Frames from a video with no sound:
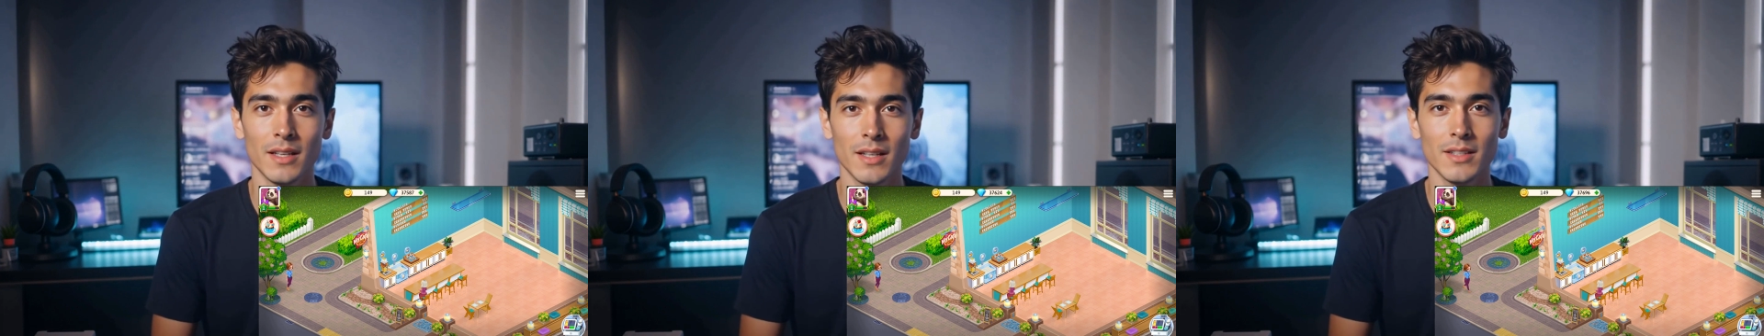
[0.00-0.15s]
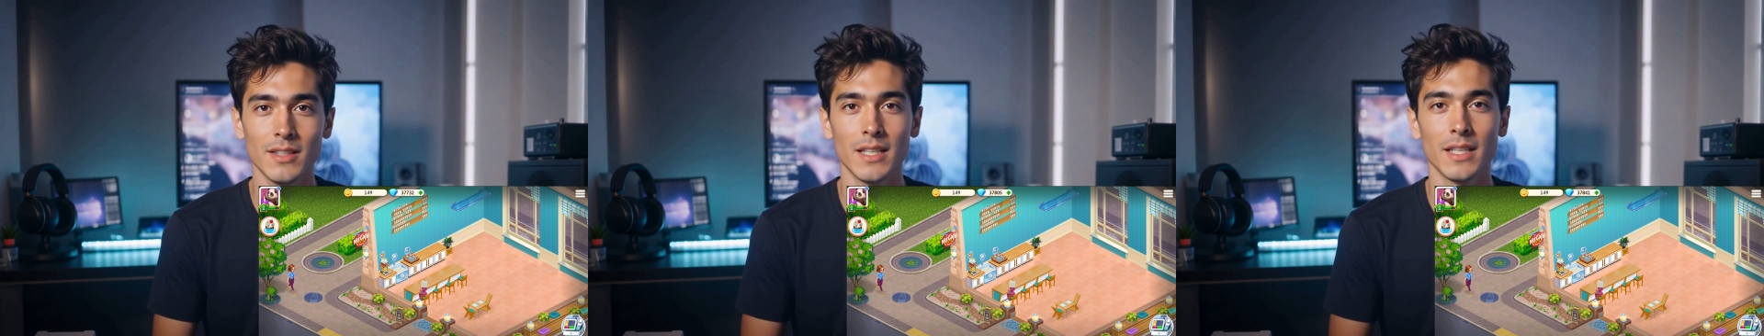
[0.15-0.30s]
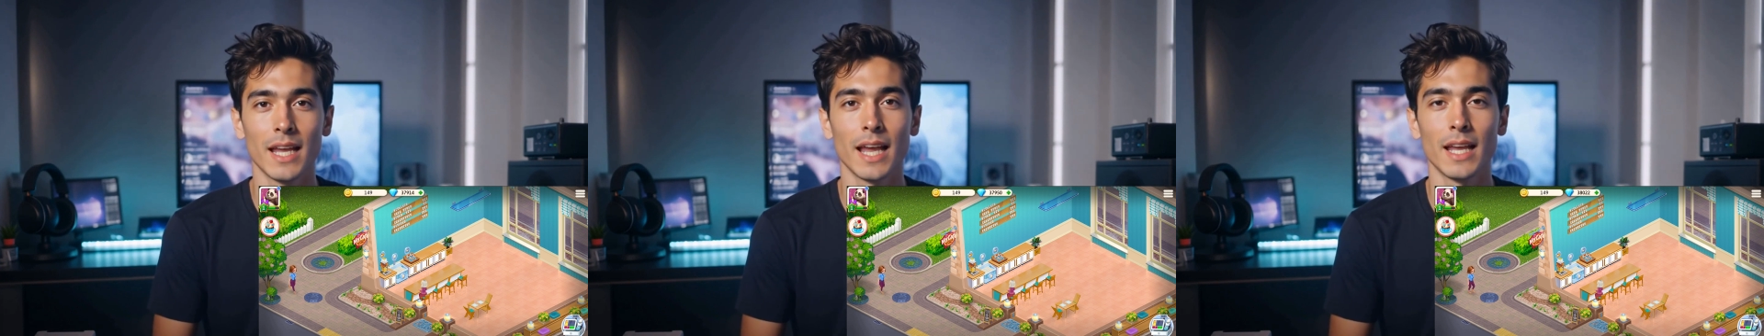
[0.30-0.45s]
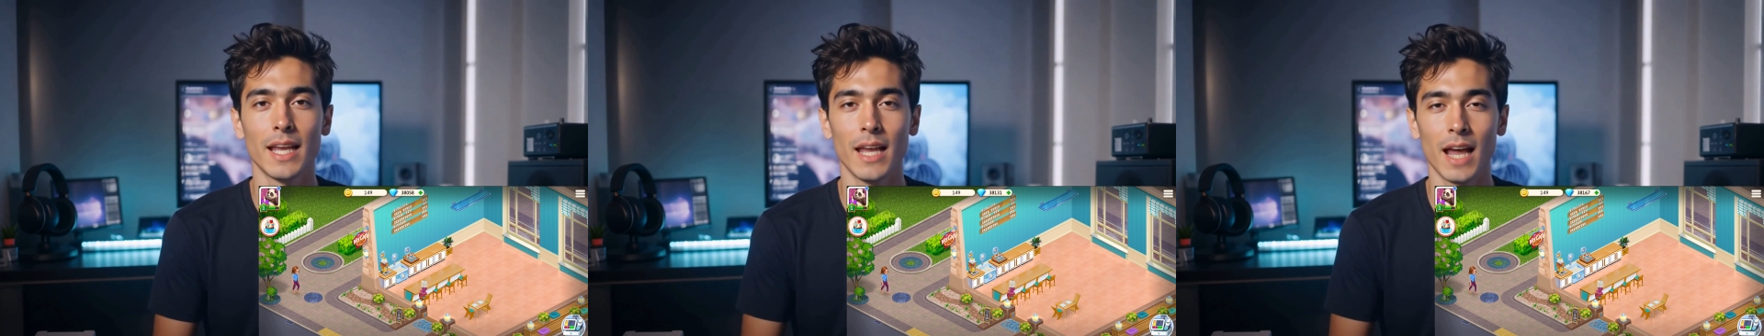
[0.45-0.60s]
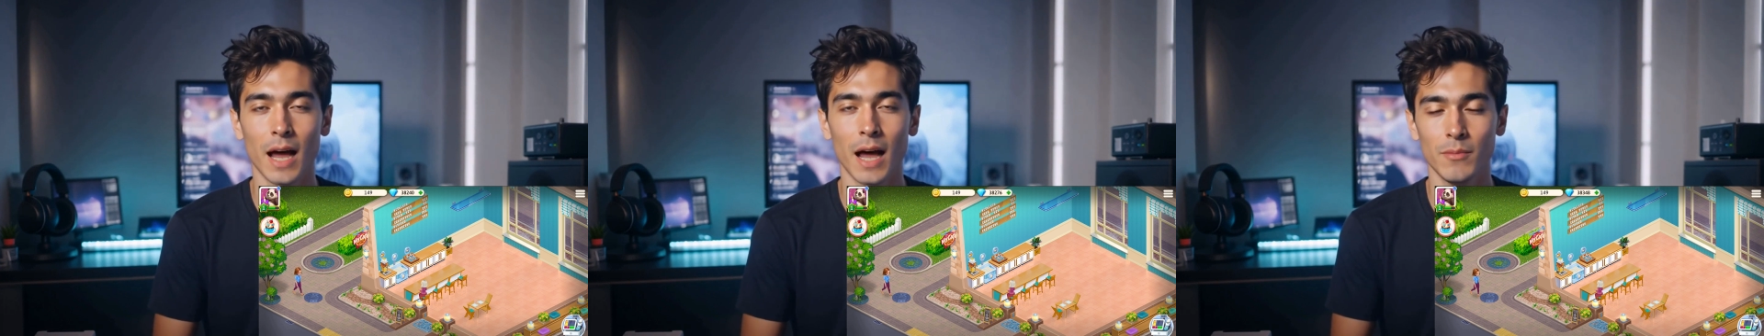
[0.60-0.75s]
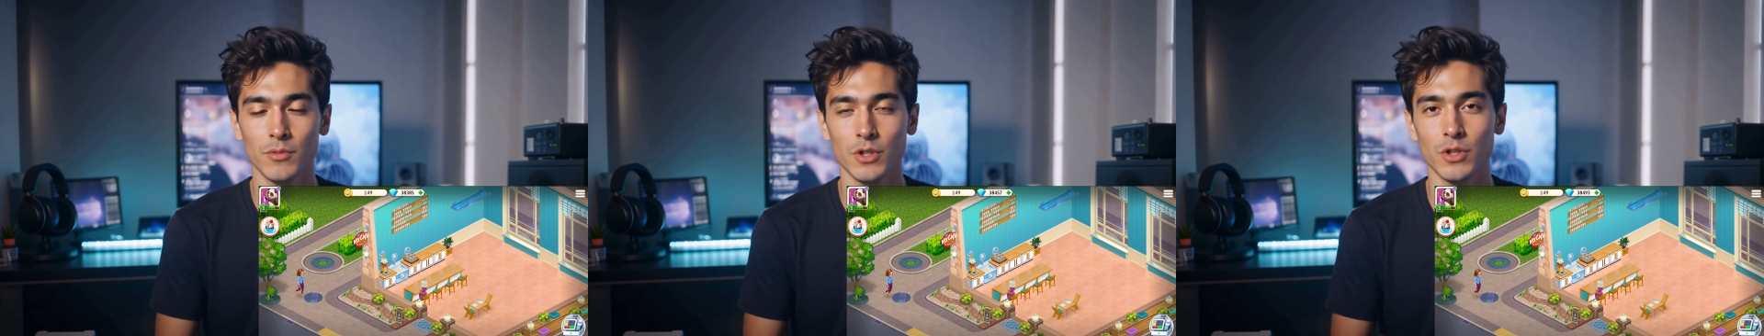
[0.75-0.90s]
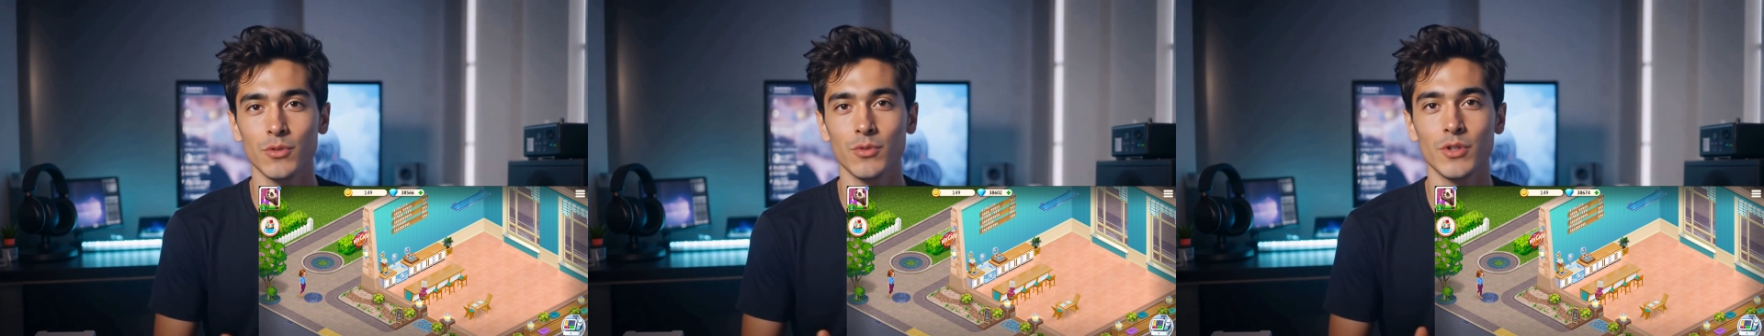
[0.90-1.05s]
Today I'm
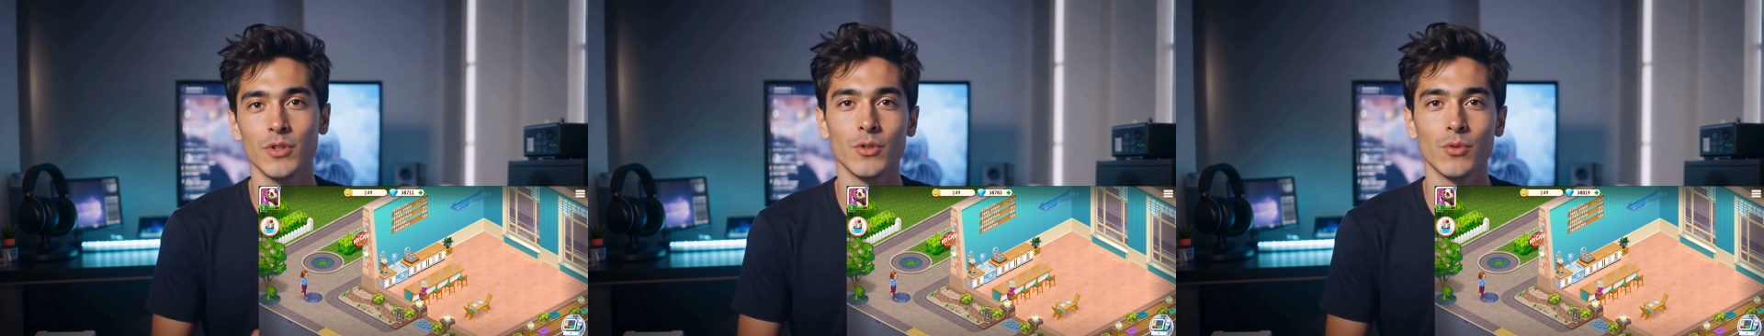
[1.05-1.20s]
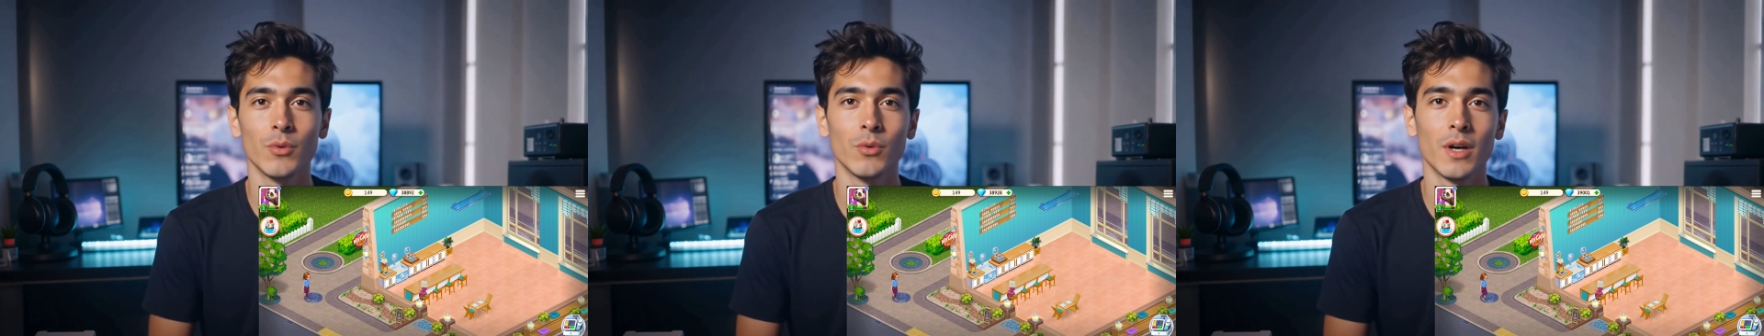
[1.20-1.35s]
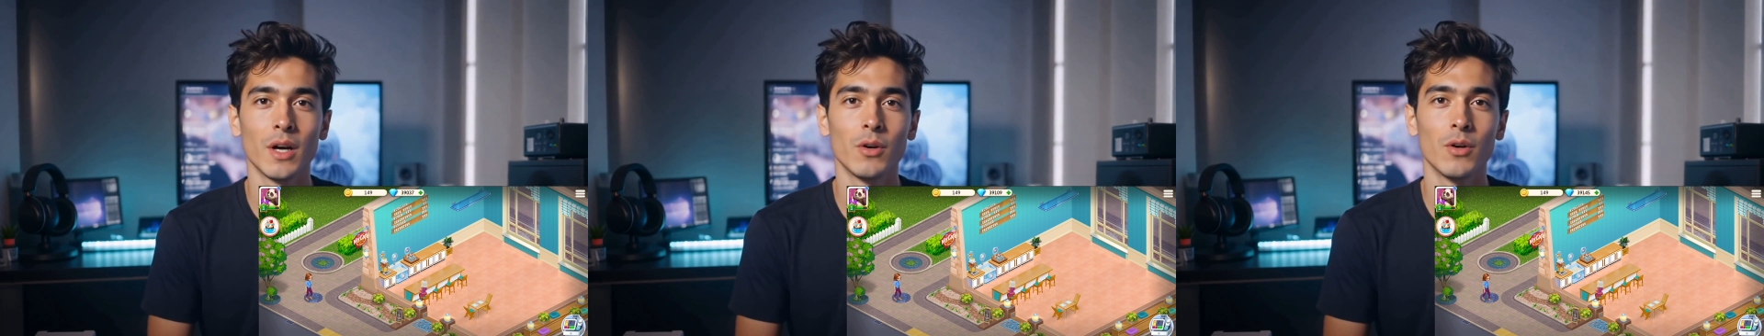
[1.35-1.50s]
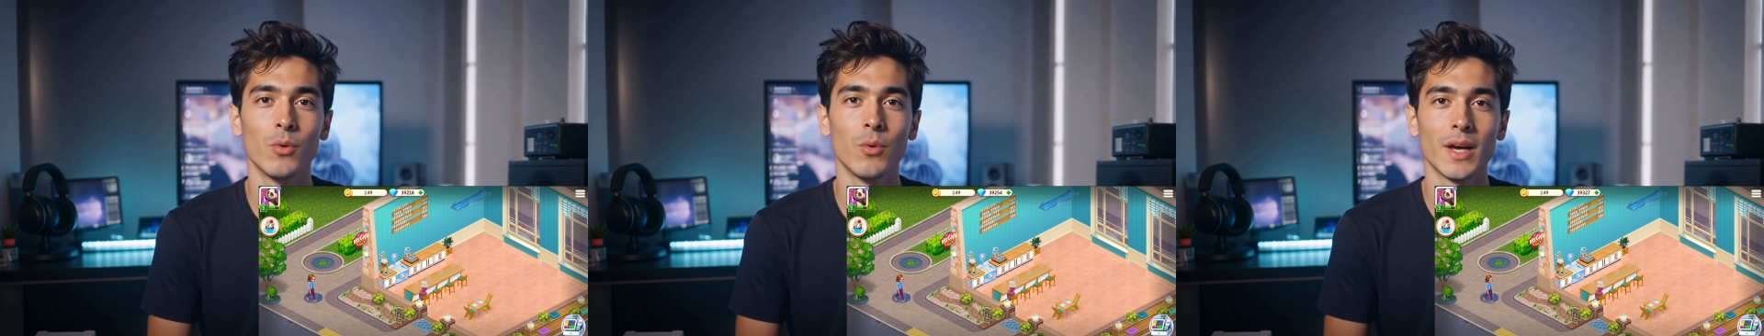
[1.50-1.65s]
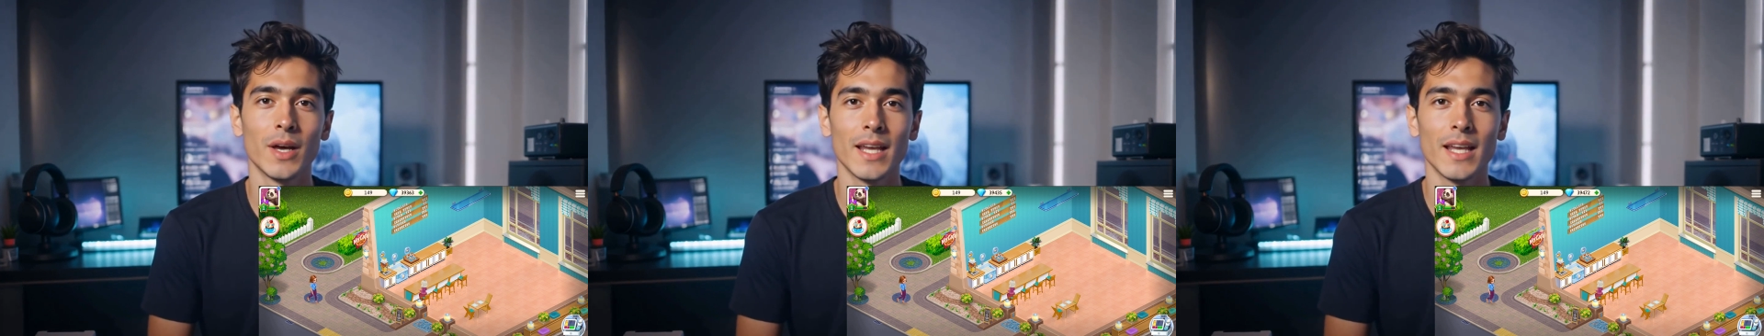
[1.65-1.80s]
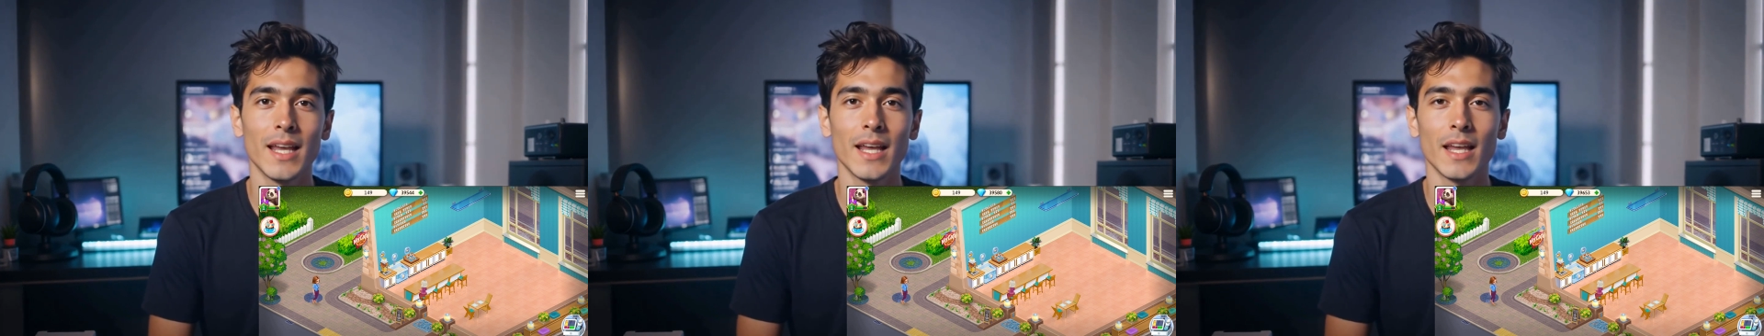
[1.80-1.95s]
showing you a quick